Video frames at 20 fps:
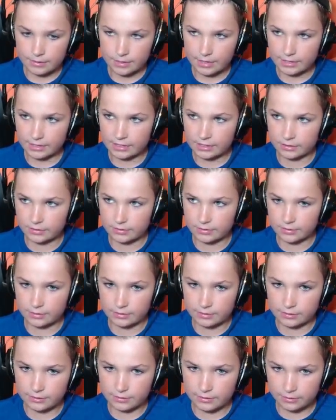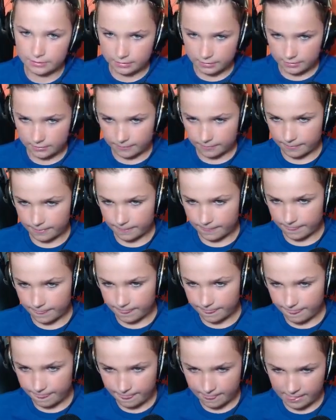Let's go get that big
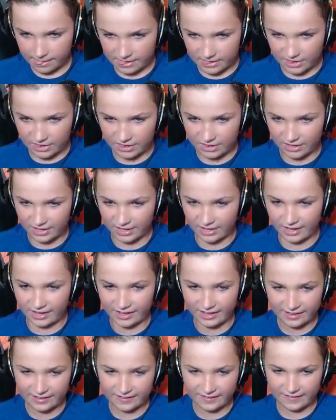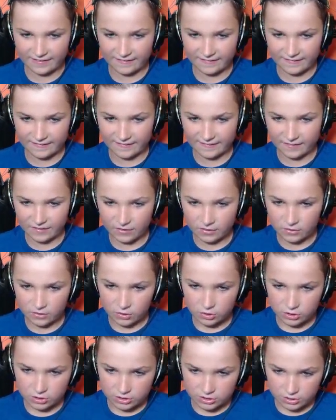one. She's not doing
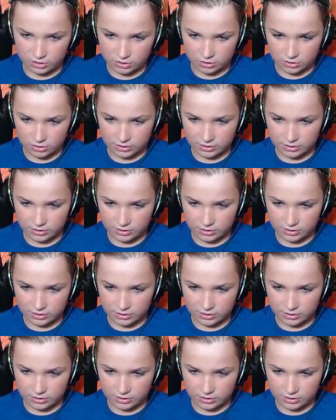anything.